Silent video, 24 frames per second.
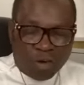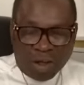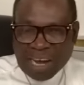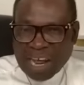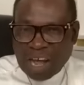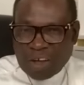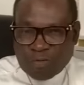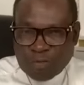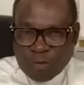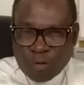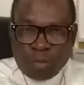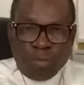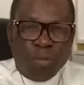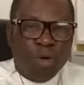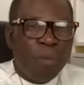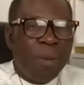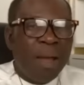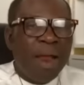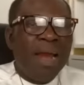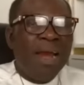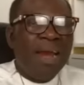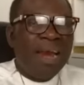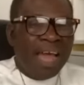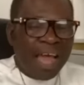Vodafone
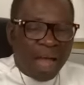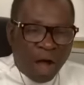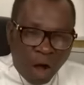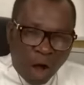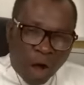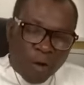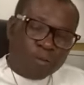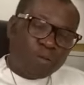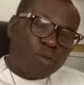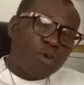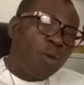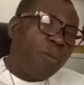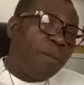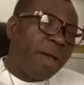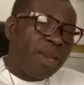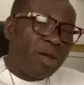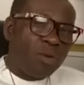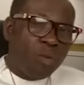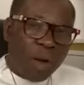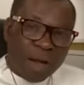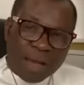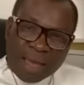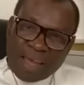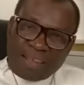mobile lay off so
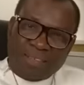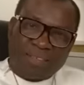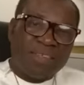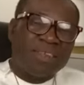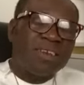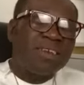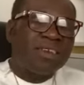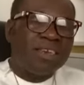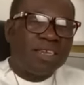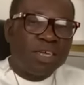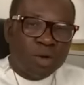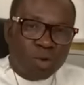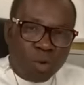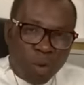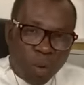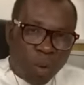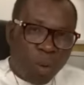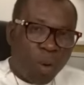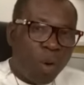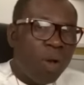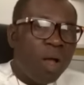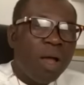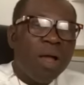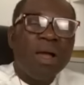many workers.
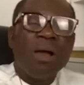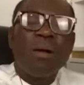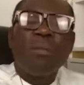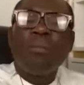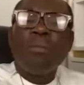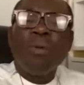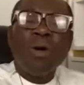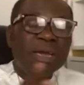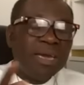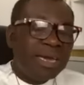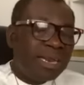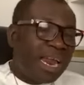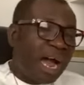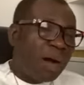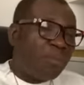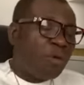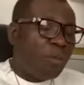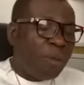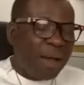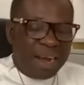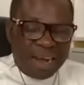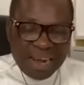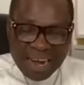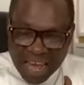Tigo,
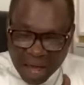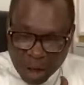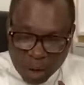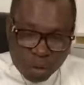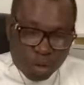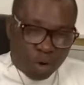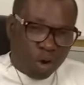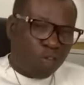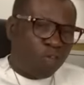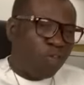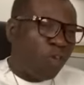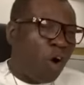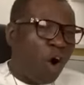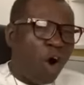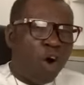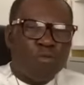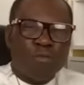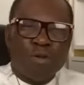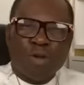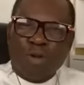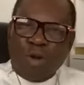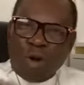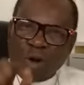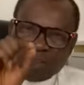munyina mobile lay
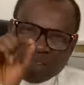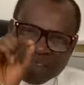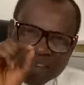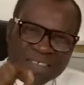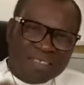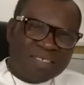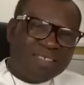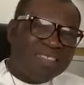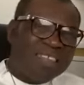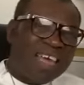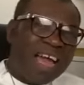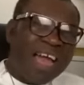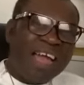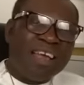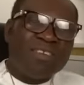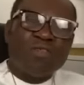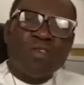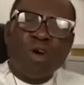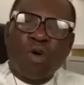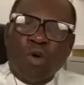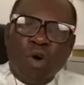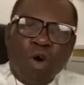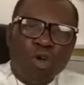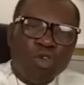off because this year
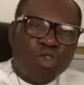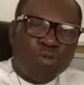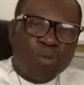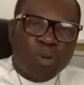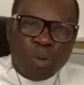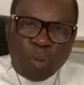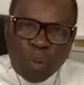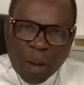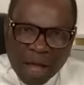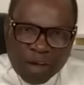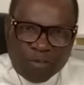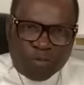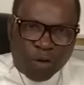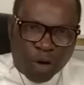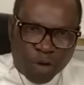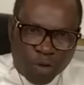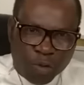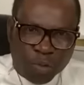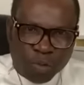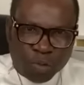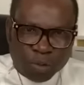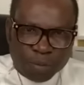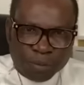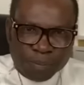is not going to be well
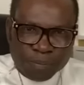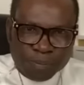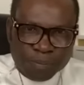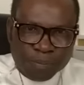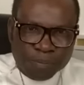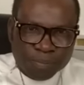for you.